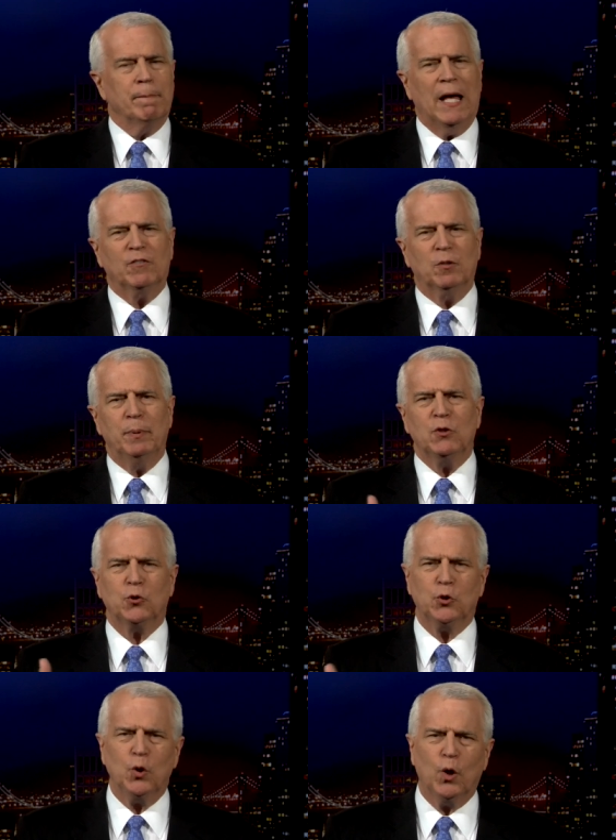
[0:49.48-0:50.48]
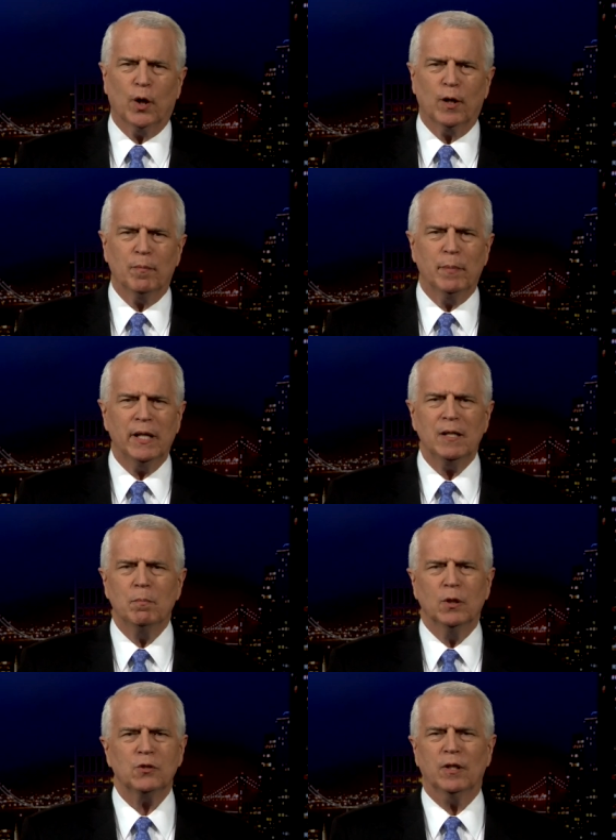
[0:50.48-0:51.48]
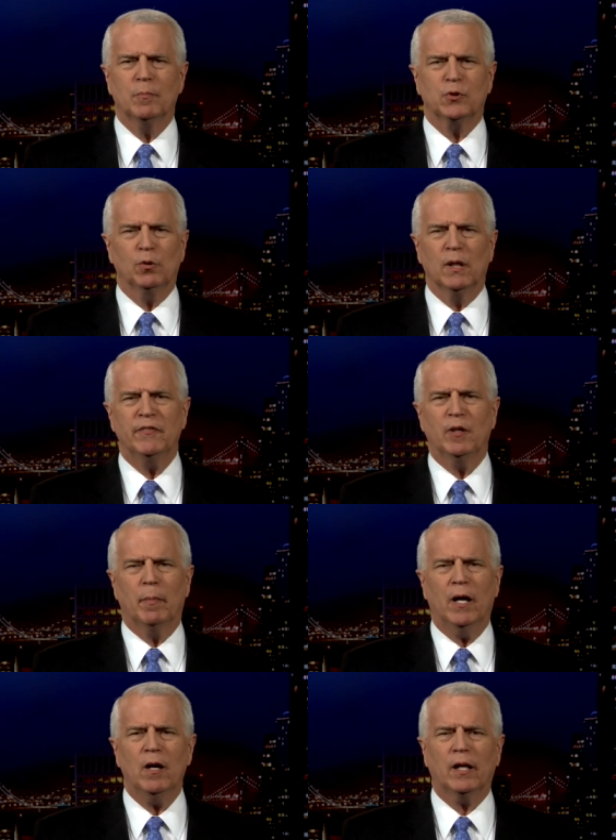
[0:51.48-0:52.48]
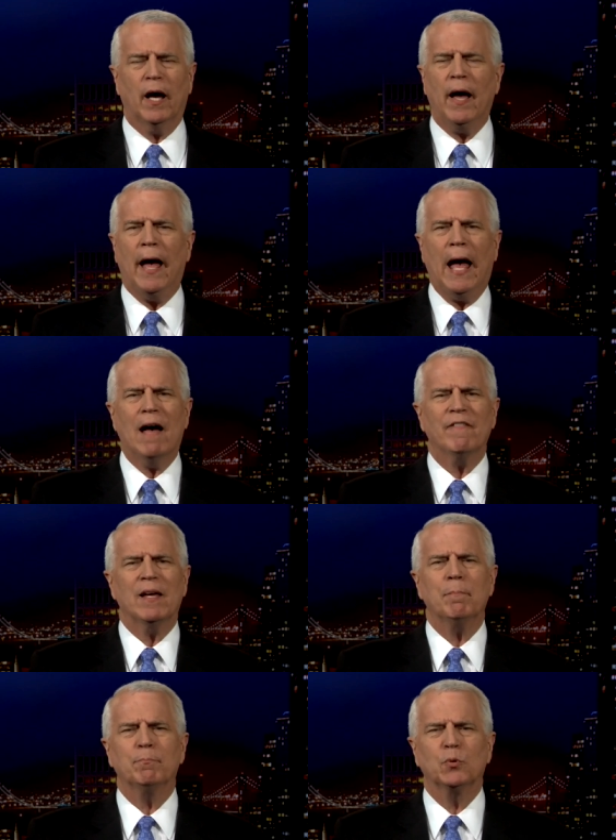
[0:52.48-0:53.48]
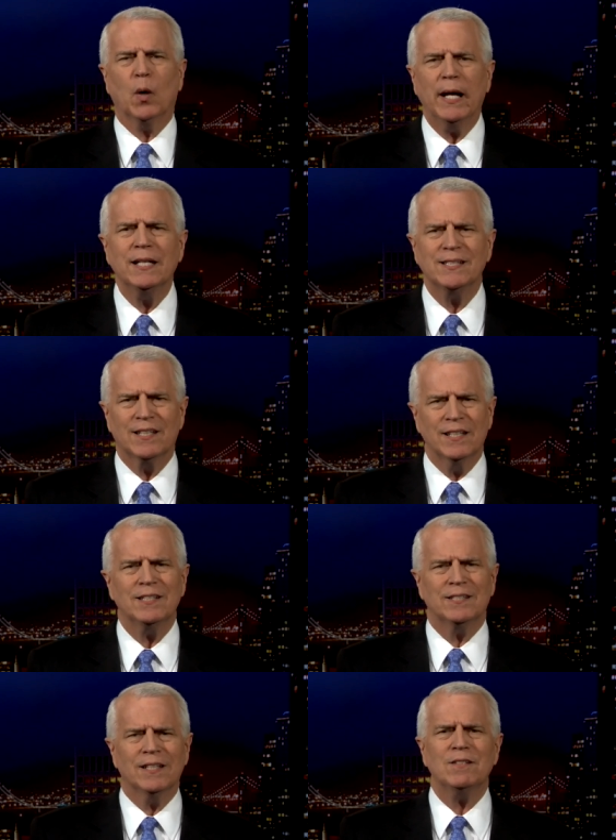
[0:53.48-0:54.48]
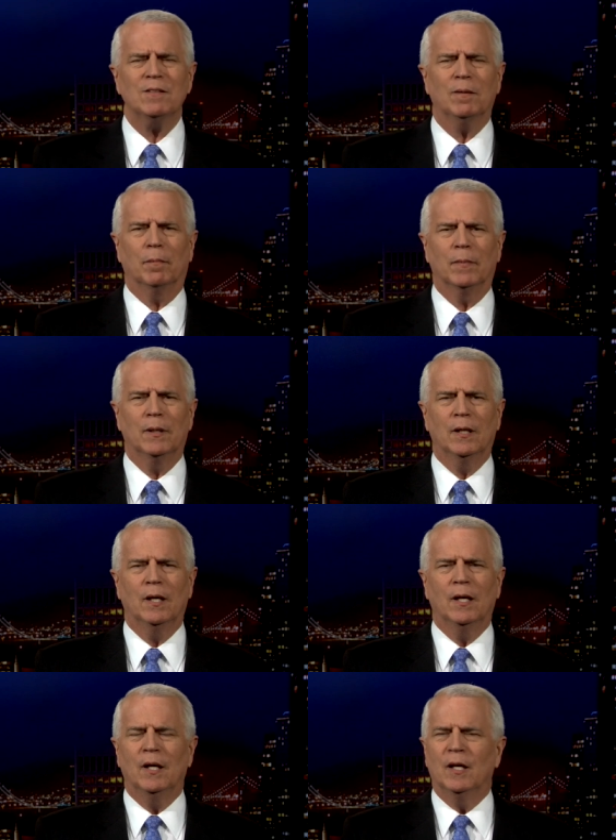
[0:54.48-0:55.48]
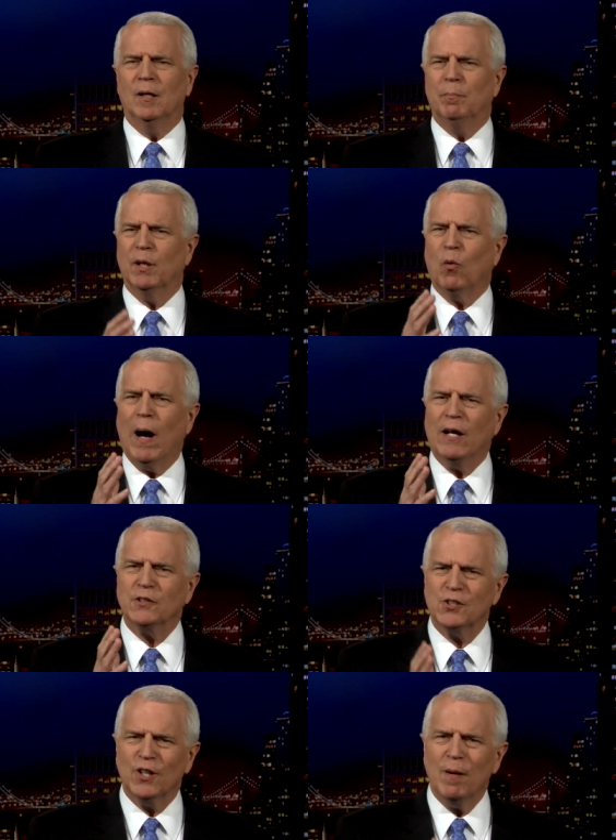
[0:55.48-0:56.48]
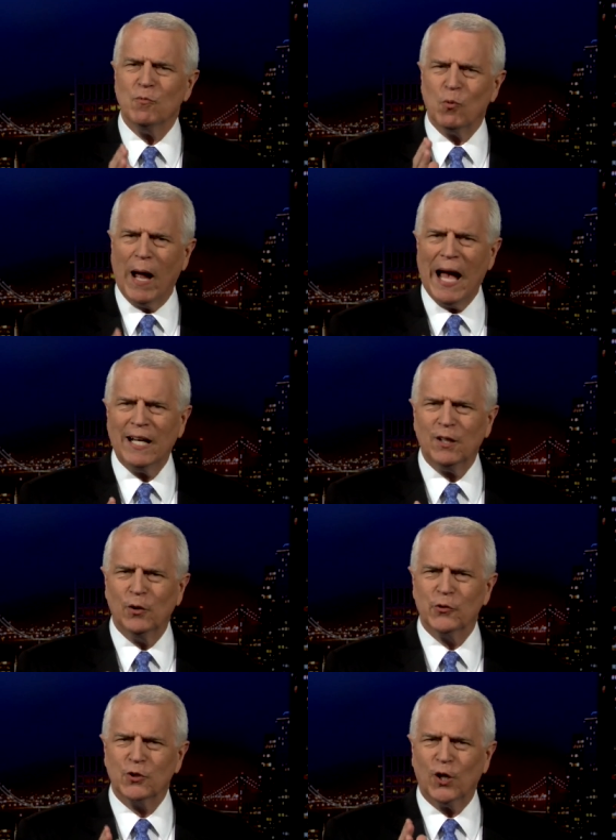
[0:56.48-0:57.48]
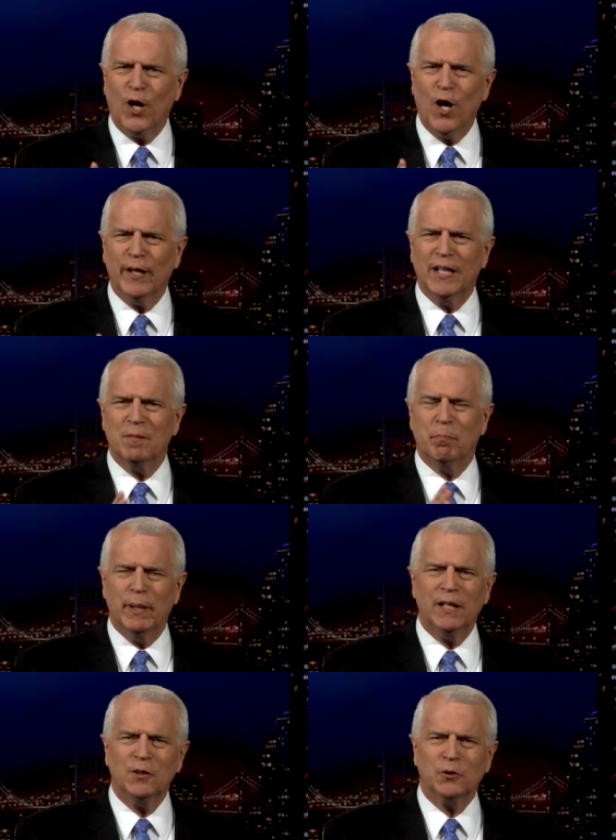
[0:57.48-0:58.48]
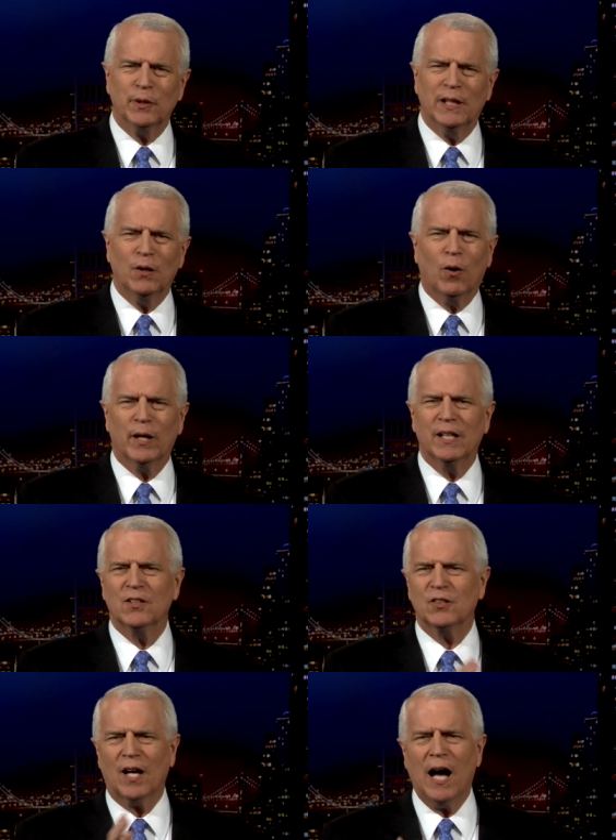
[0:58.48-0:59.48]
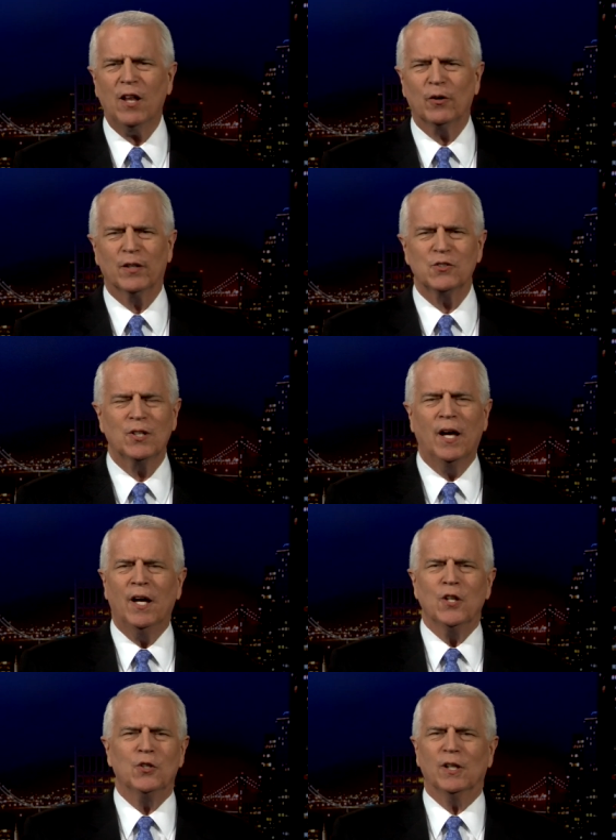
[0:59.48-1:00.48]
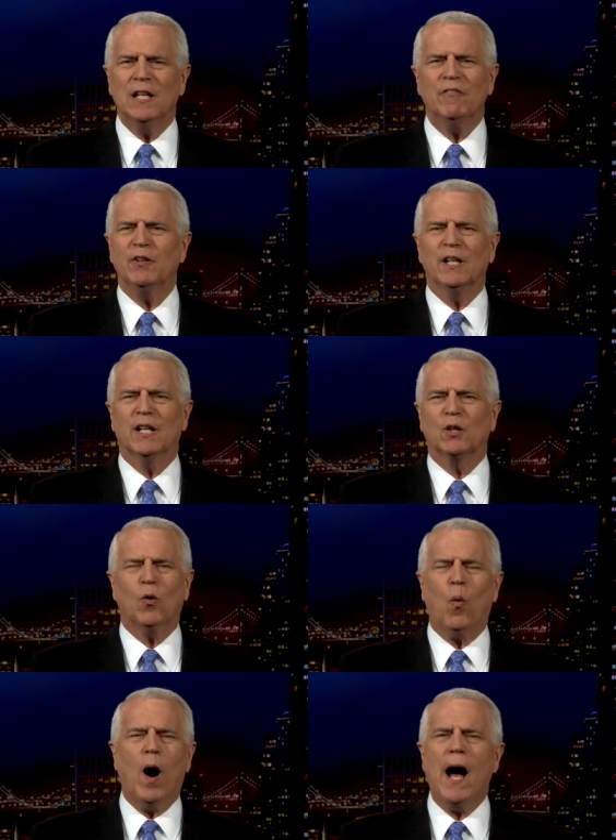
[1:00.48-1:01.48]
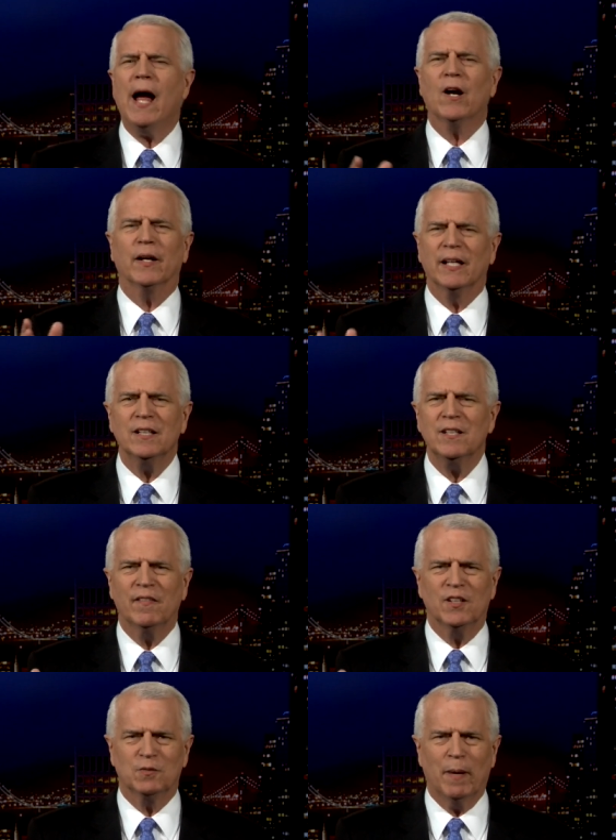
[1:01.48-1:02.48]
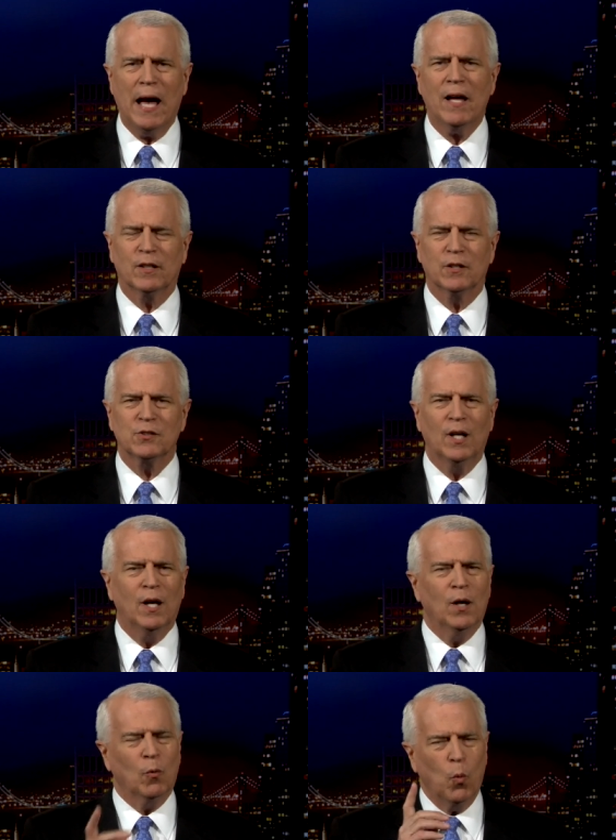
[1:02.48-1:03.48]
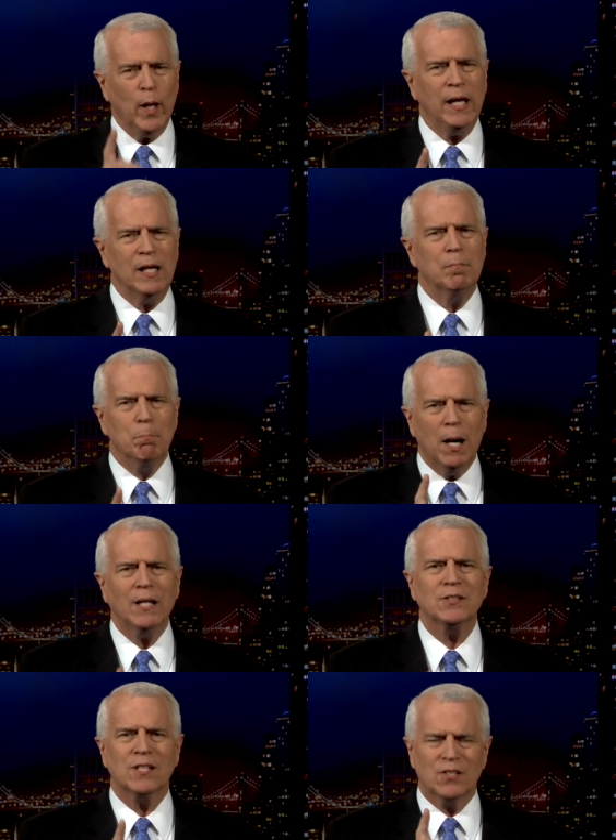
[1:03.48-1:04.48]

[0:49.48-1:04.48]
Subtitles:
Now, to be sure, many Muslims who live in America have embraced this system. But while some radicals call it bigotry or intolerance to even inquire into these matters, we must